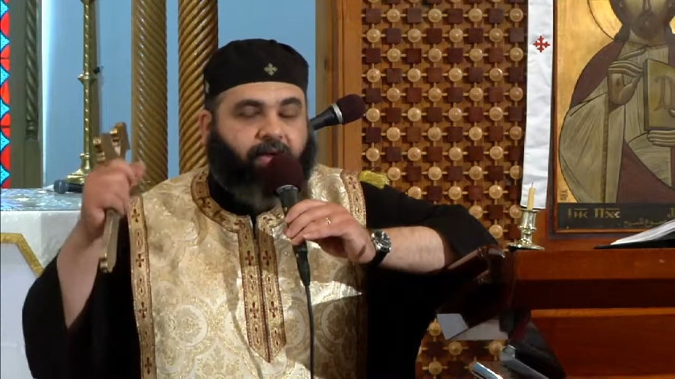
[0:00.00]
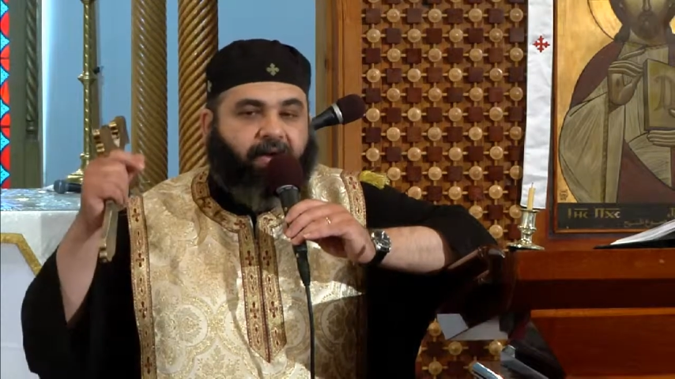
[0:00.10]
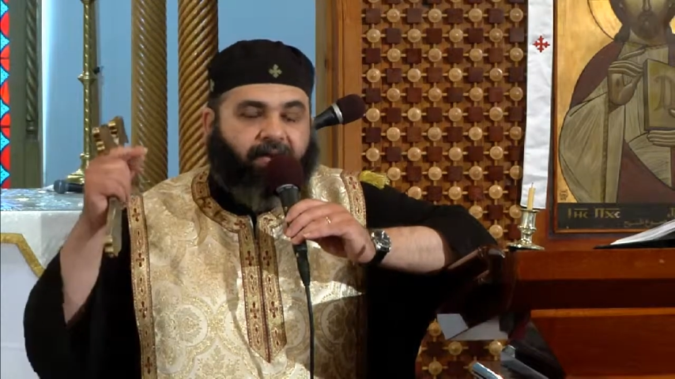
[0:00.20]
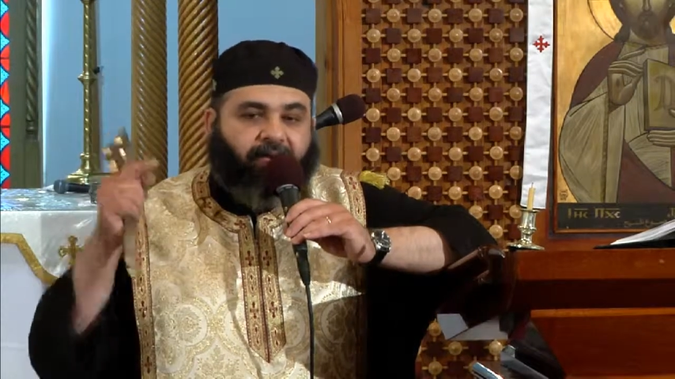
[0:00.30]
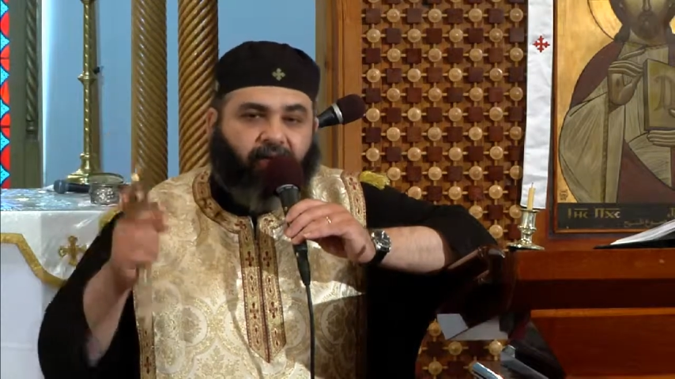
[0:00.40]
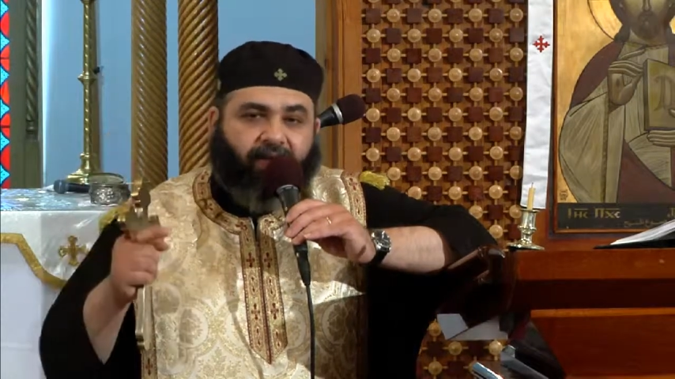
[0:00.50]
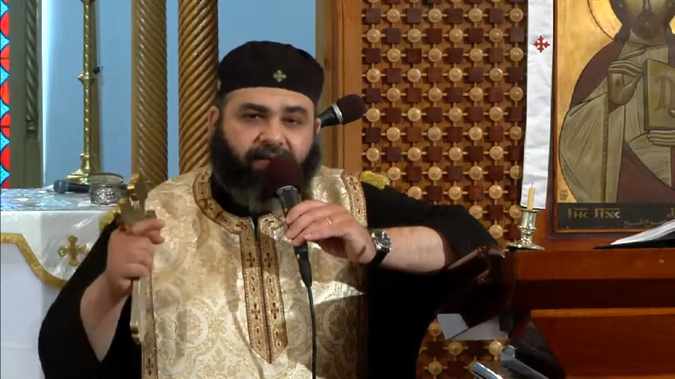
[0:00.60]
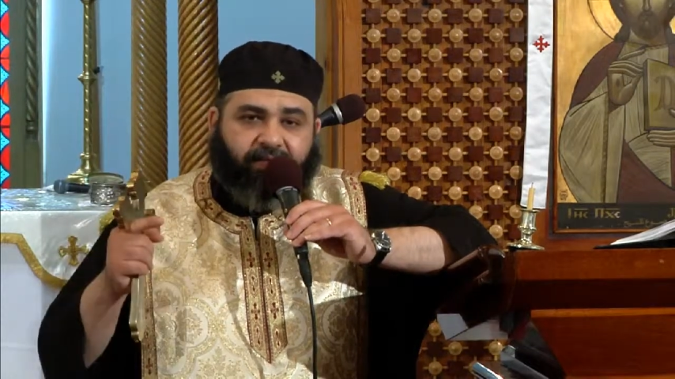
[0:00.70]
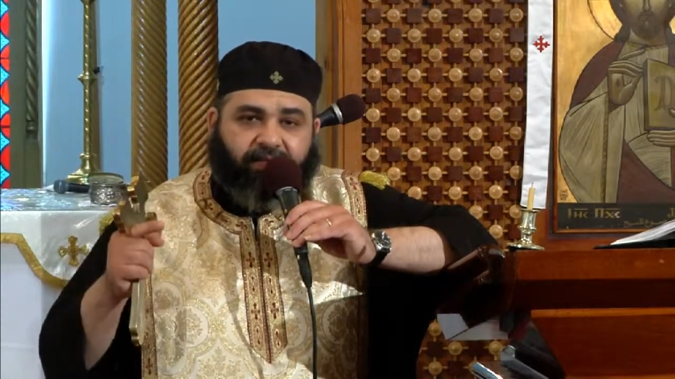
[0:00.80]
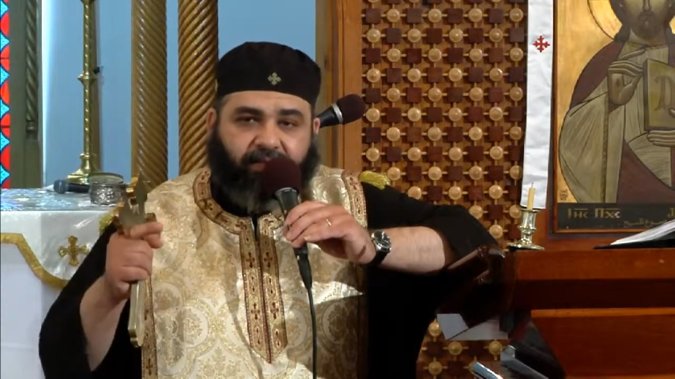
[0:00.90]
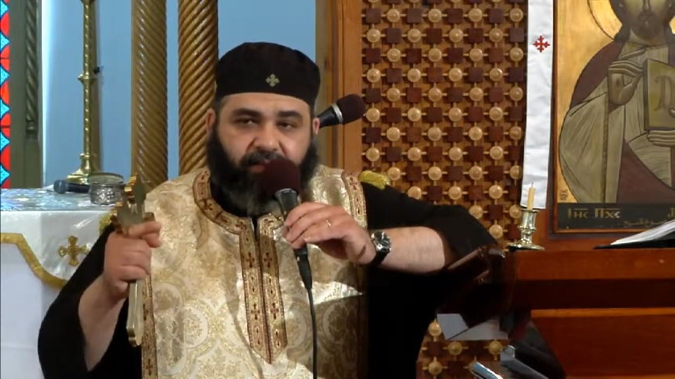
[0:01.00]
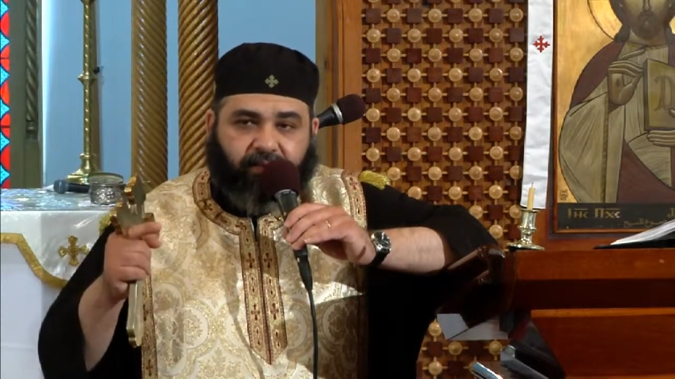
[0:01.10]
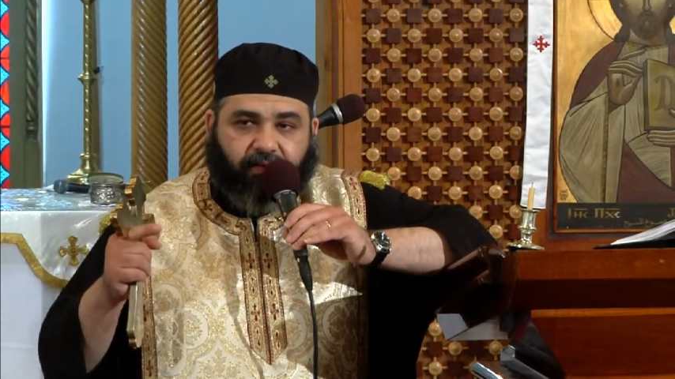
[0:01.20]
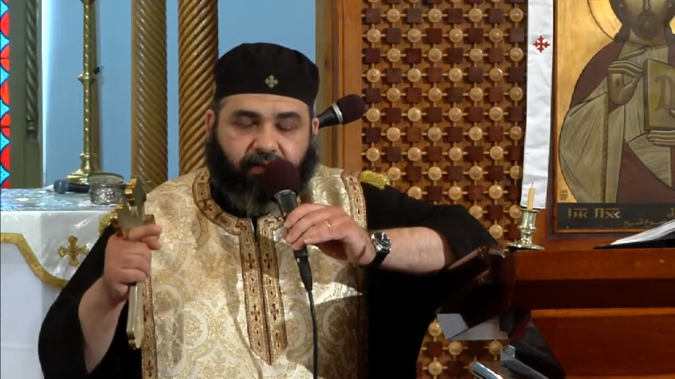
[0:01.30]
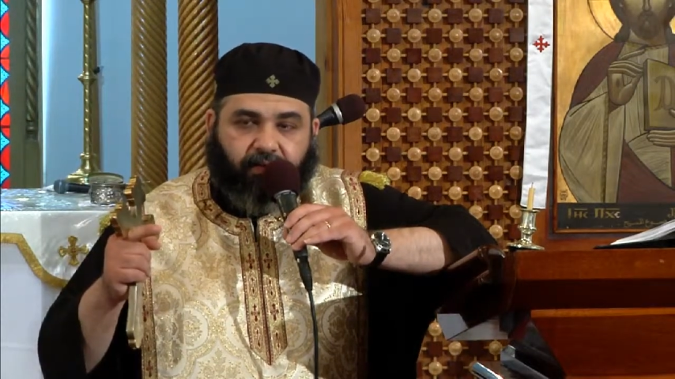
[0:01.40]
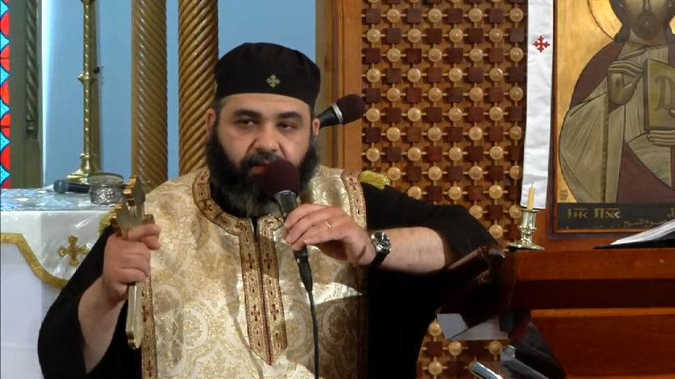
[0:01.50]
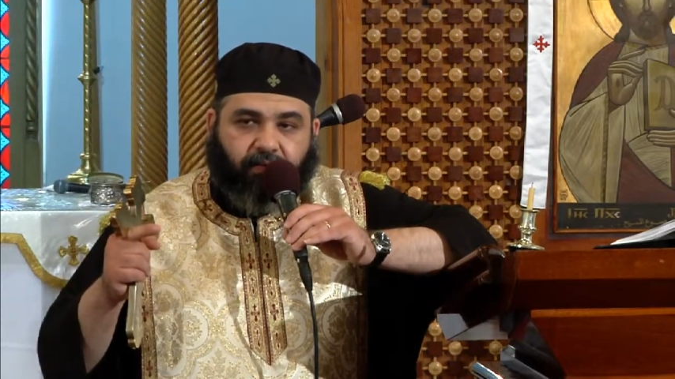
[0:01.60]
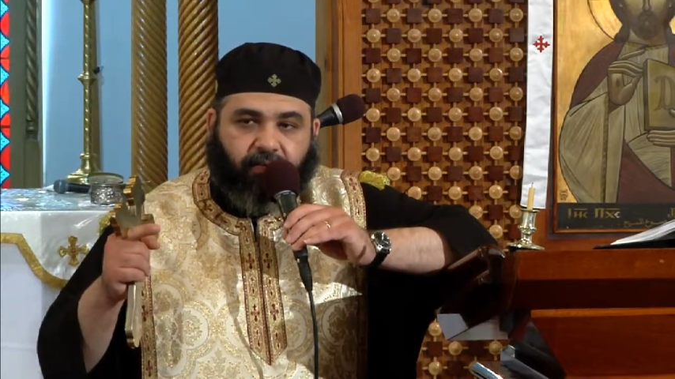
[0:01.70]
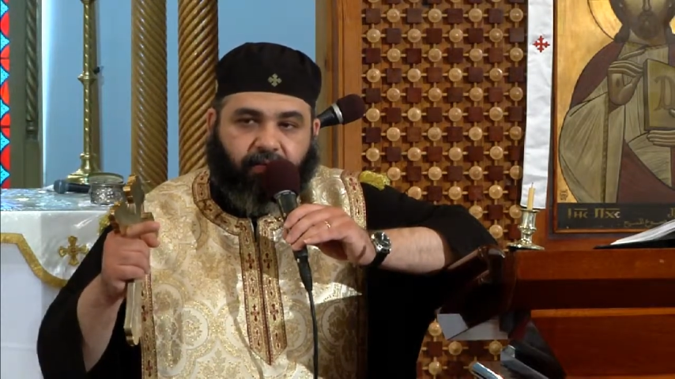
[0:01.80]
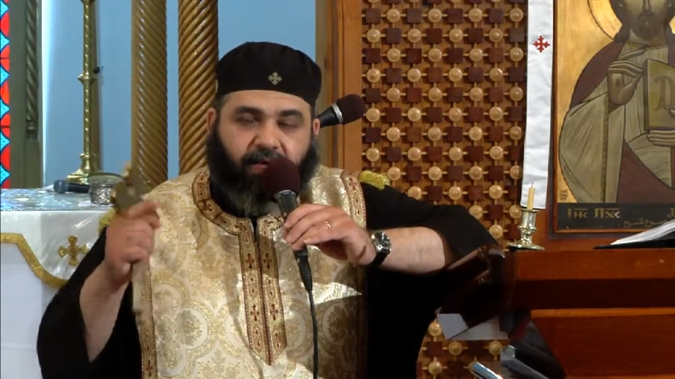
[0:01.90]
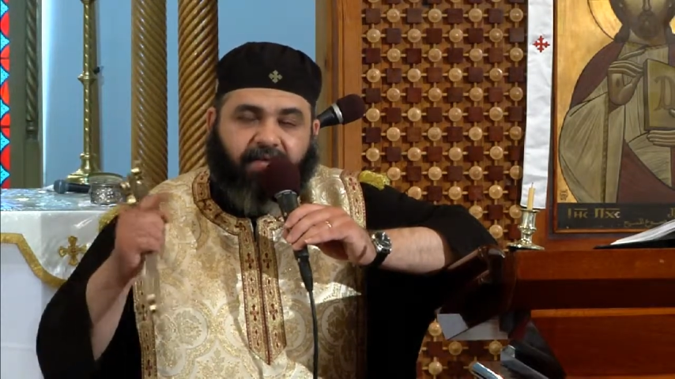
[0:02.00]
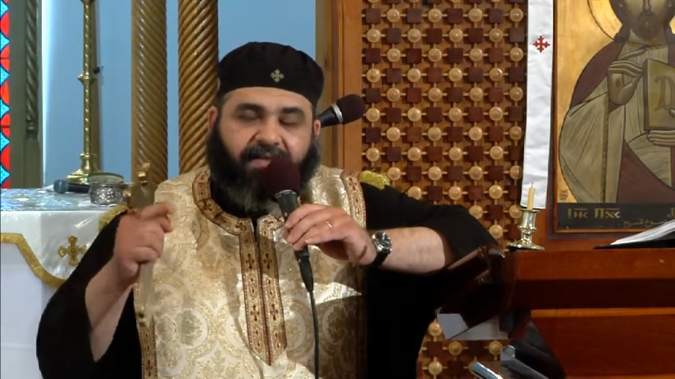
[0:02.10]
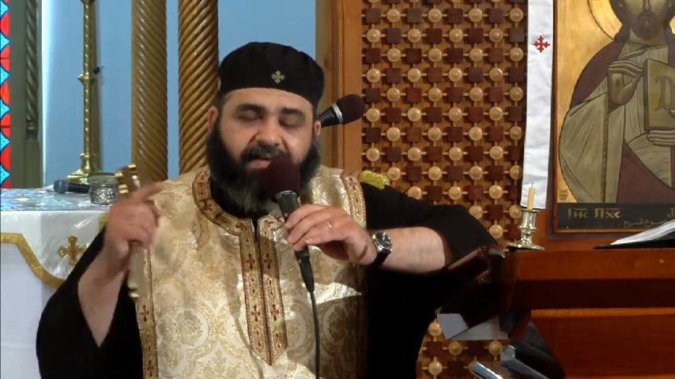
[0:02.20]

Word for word: And Christ cannot